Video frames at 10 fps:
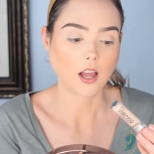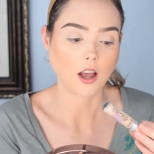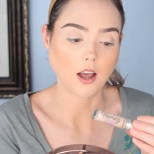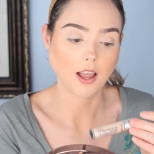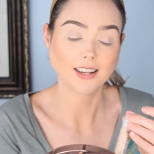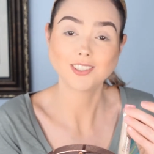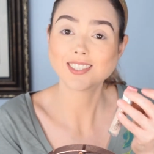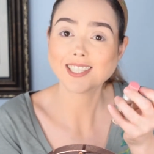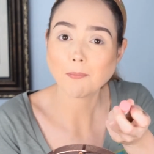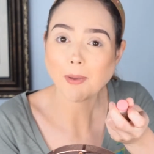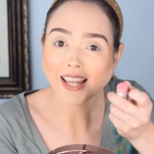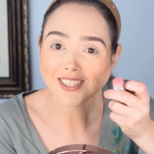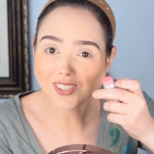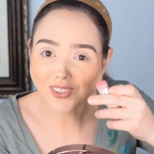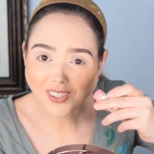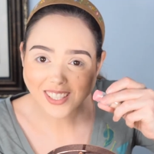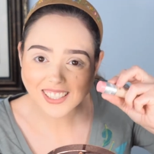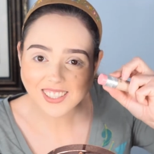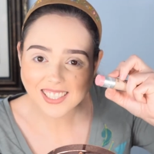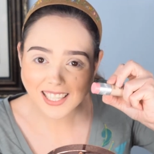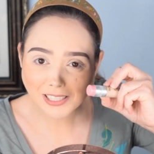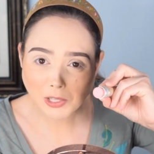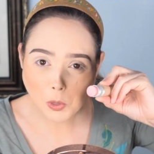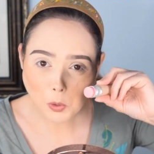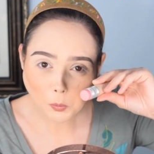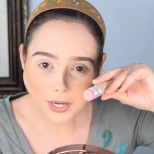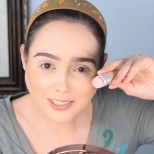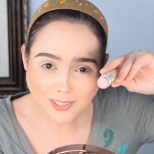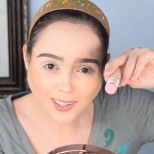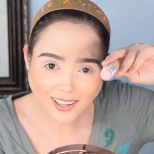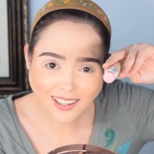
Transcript: Uh, and it looks like a pencil. It looks like a little eraser.